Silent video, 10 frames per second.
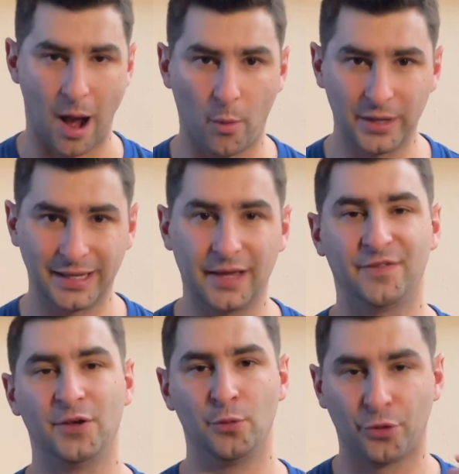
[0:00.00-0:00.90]
I'm gonna give
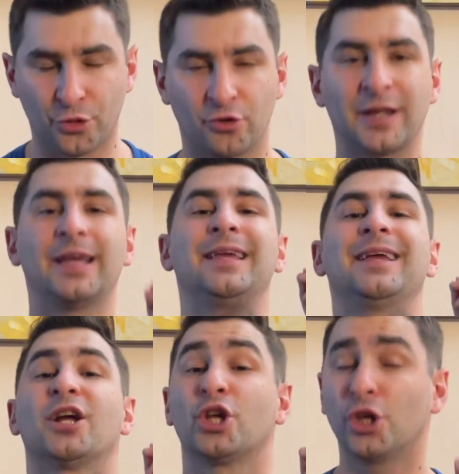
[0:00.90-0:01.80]
you
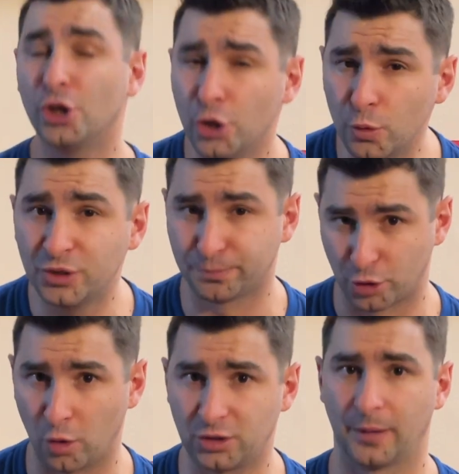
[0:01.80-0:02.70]
3 huge
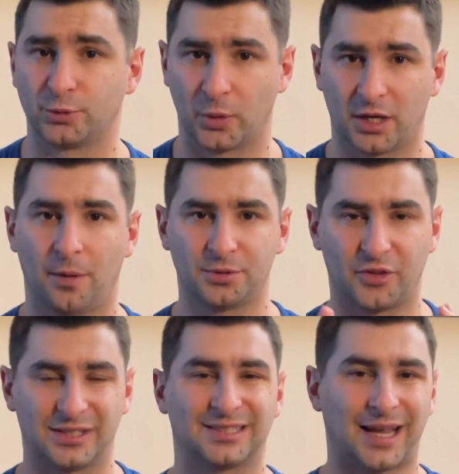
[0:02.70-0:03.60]
pro tips when it comes to
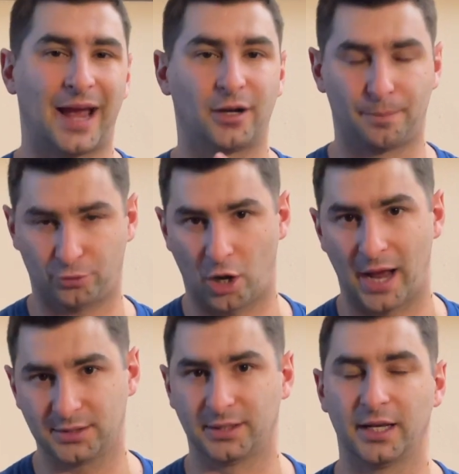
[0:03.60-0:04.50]
the sign up
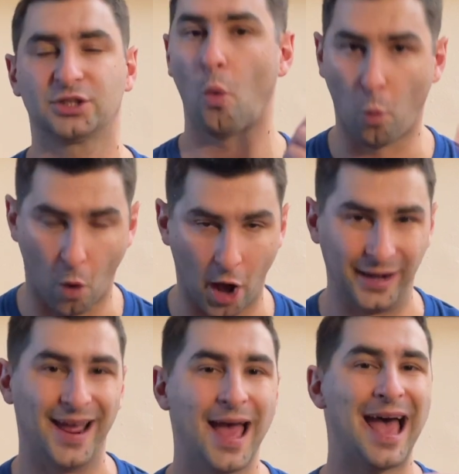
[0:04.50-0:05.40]
process. 1,
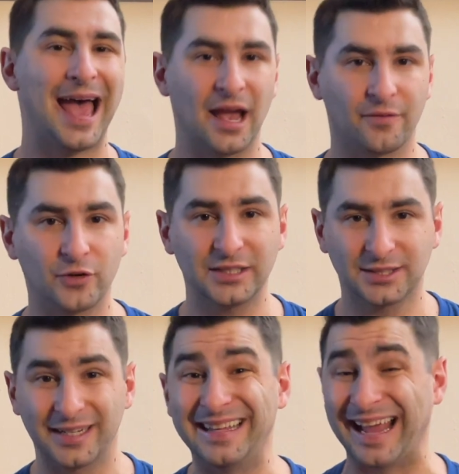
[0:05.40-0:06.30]
every
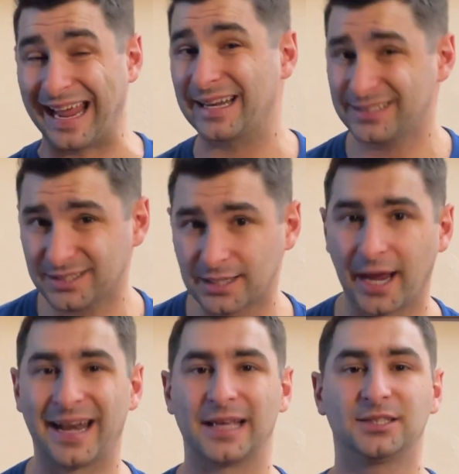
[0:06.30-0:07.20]
city and
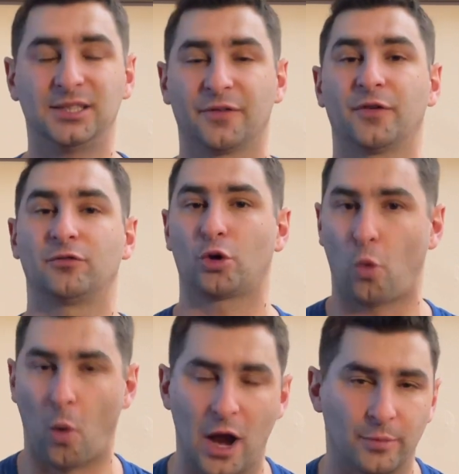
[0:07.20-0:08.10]
state has different
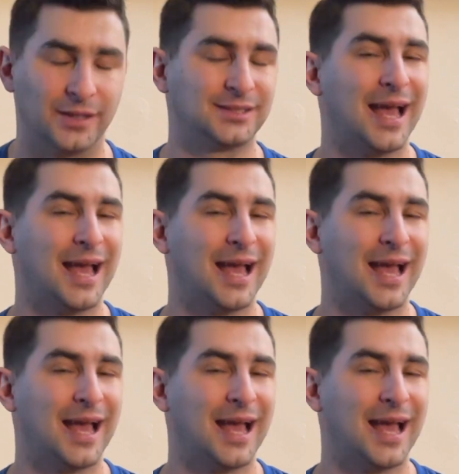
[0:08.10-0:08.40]
requirements.